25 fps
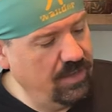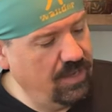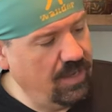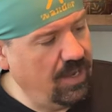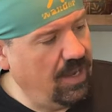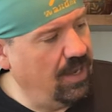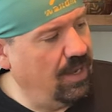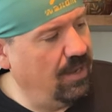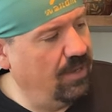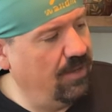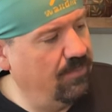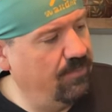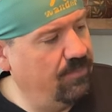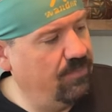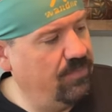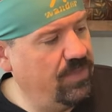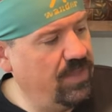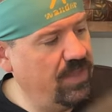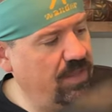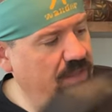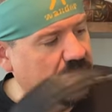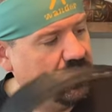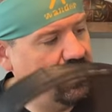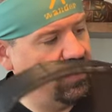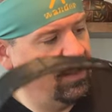of
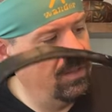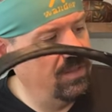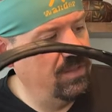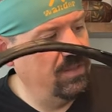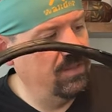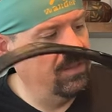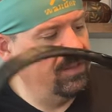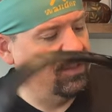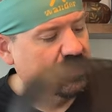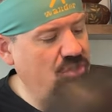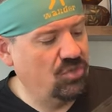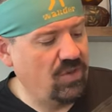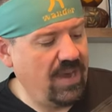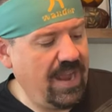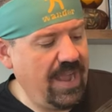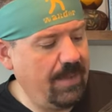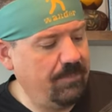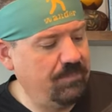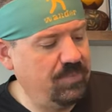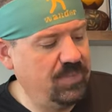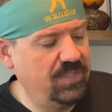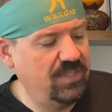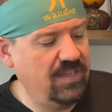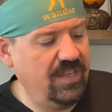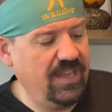the, the
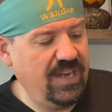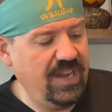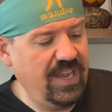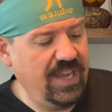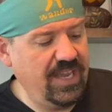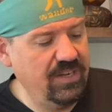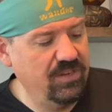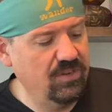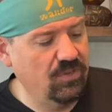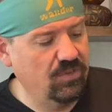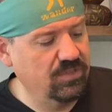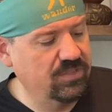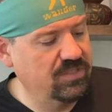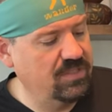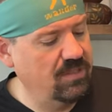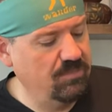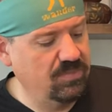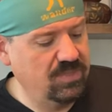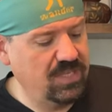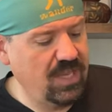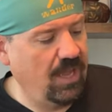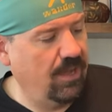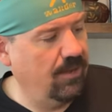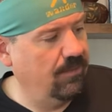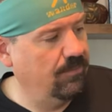straps and handles
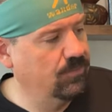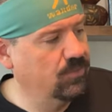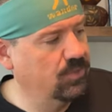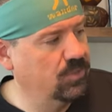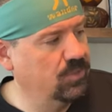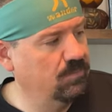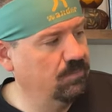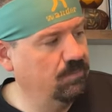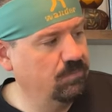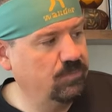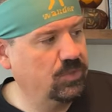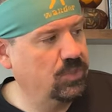themselves.